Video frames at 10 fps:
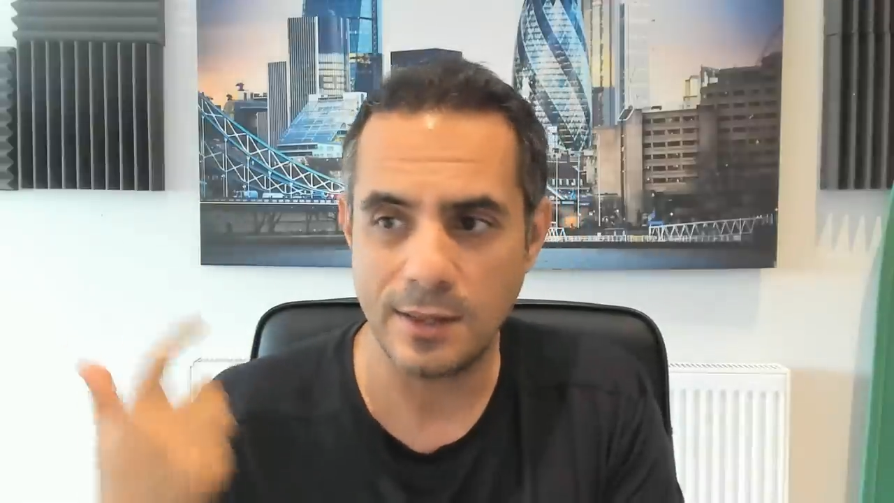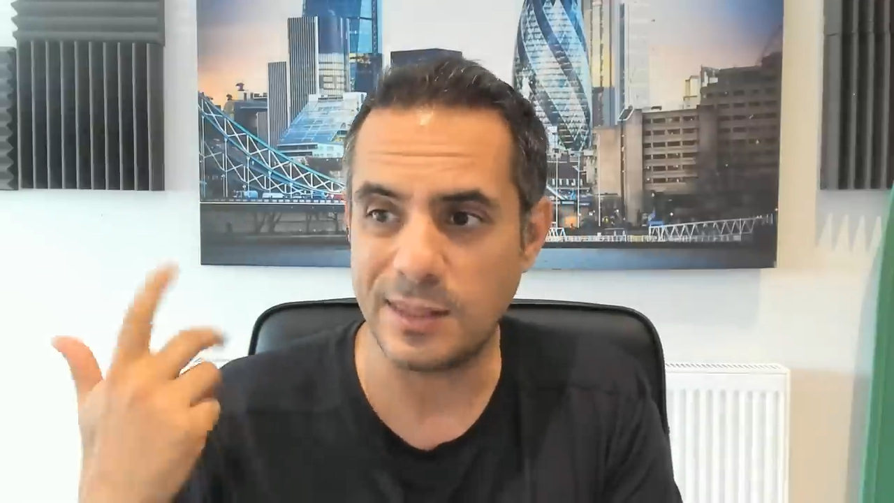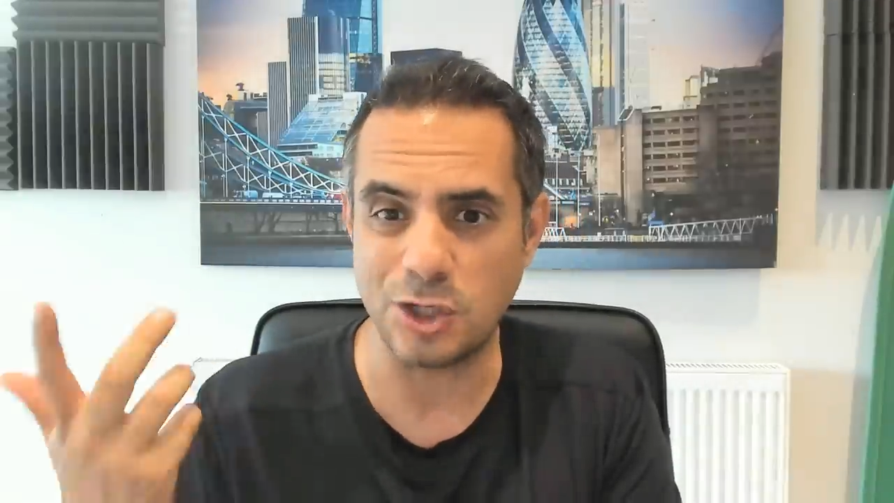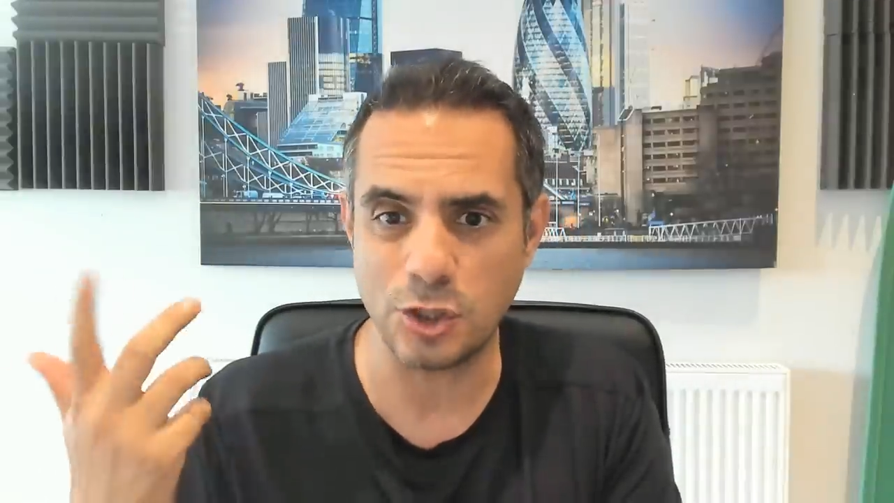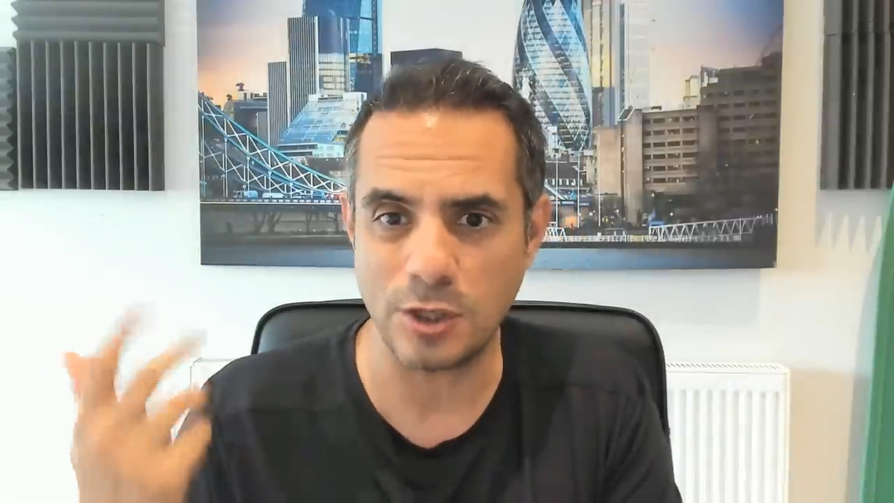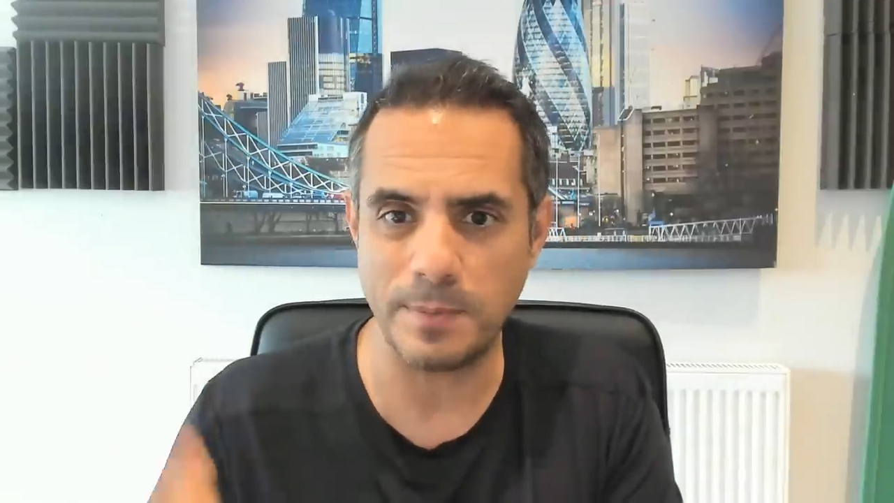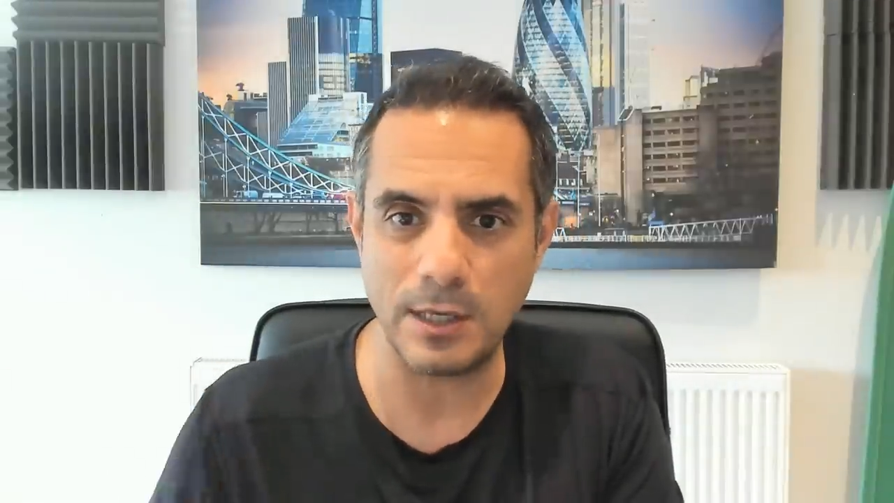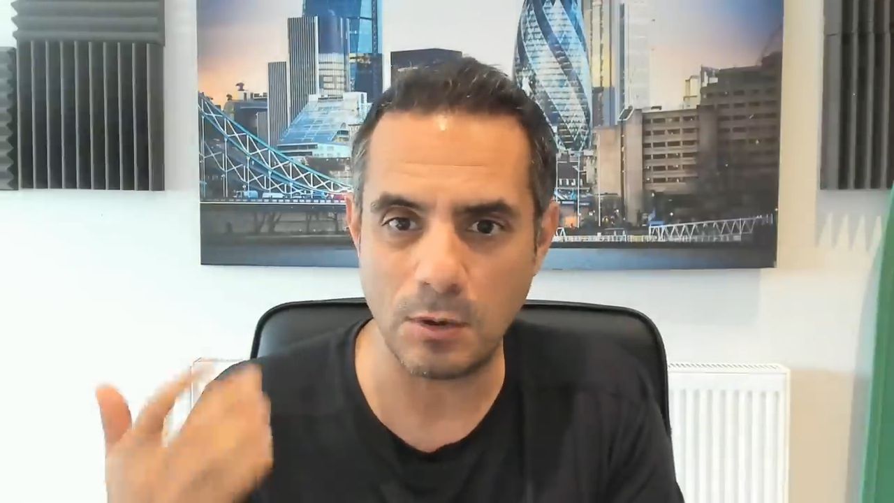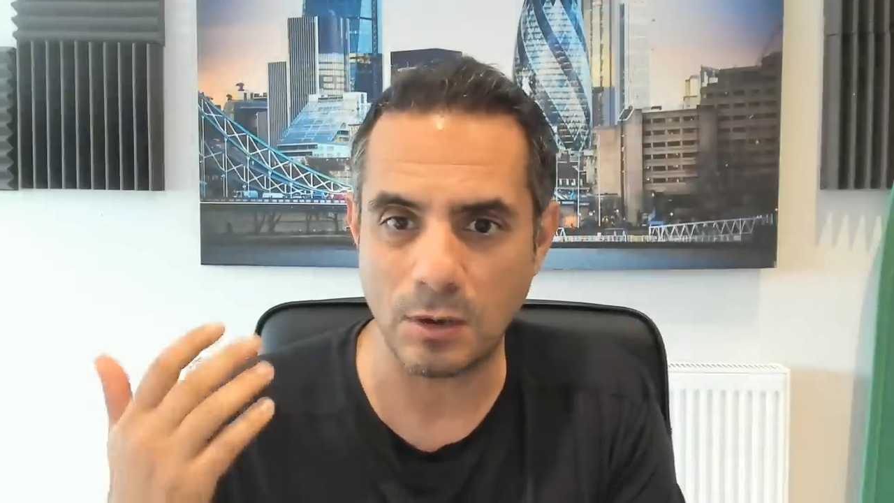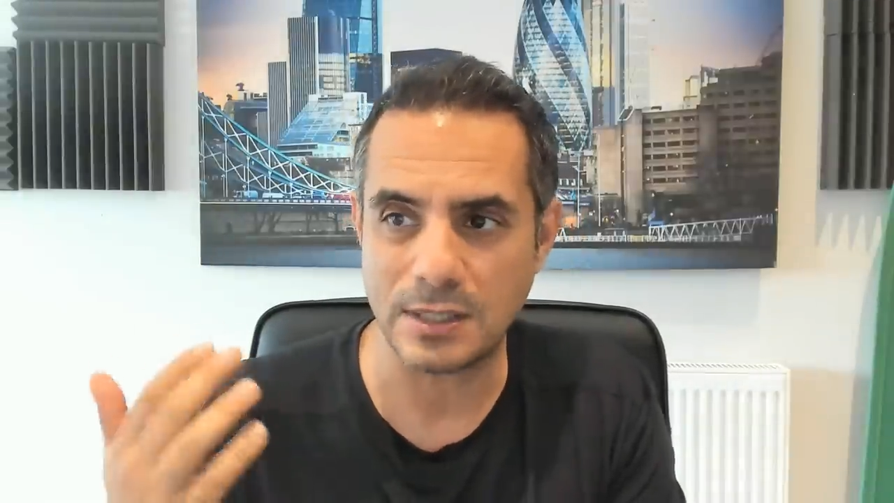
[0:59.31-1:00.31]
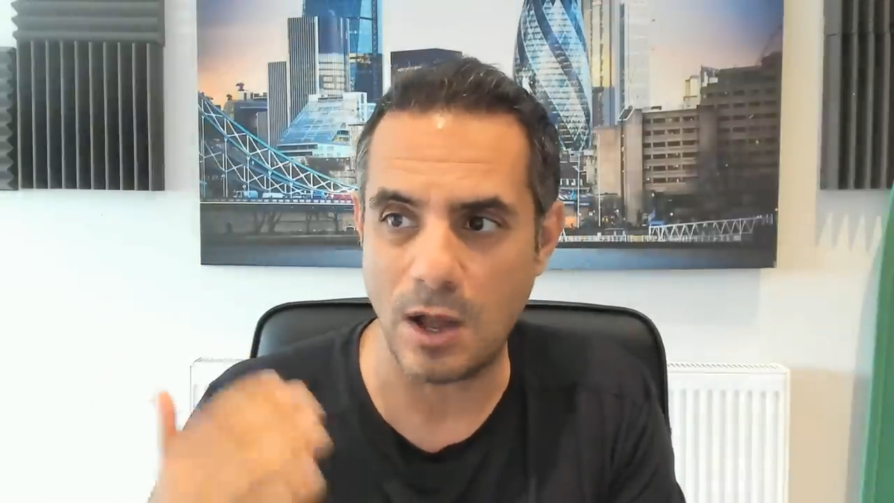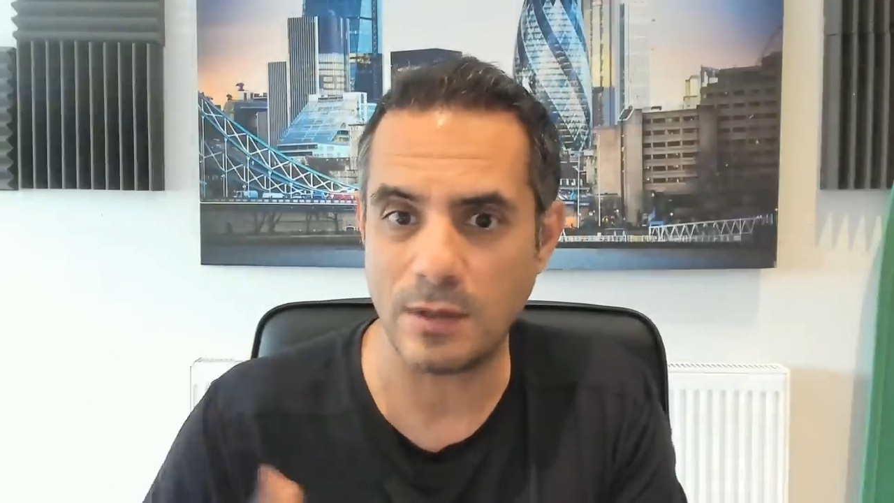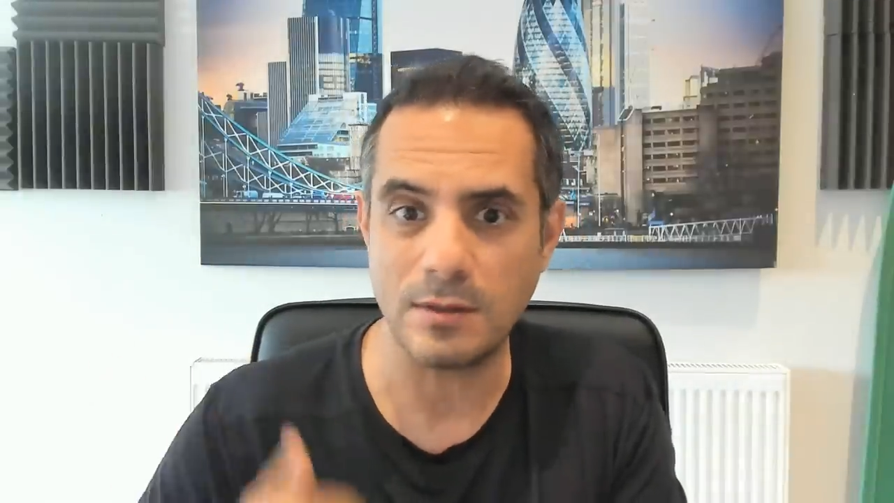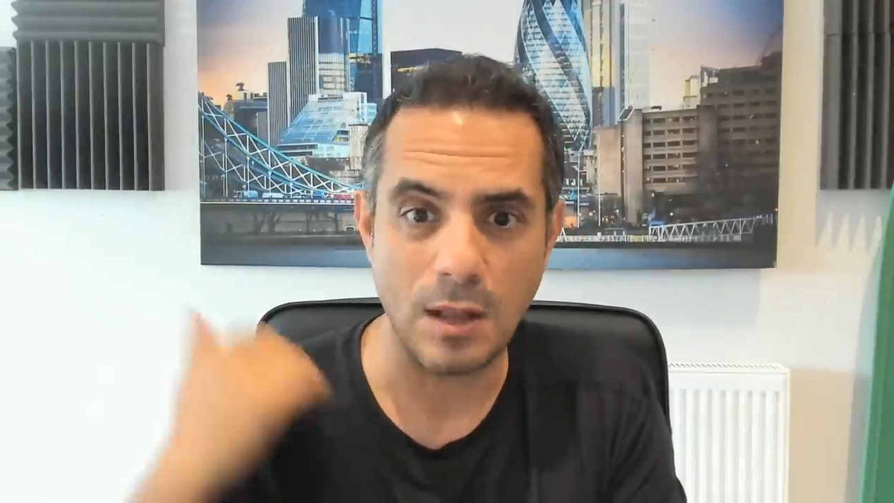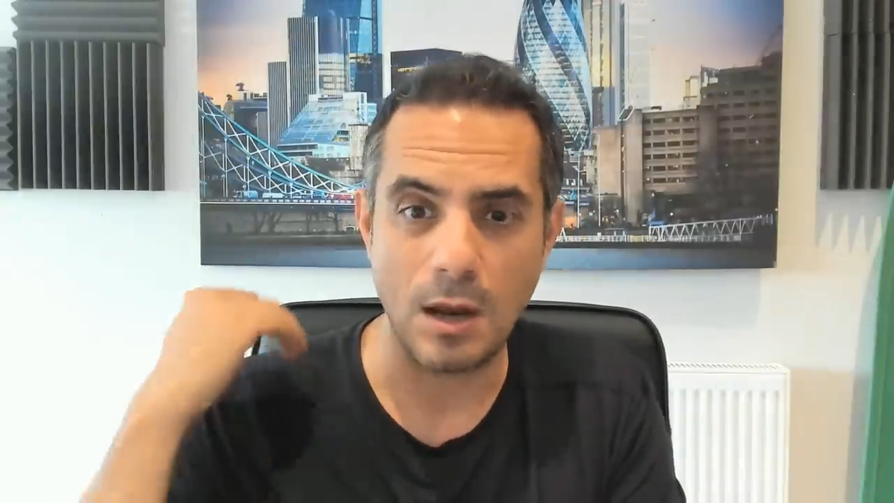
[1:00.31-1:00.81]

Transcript: this should have been looked at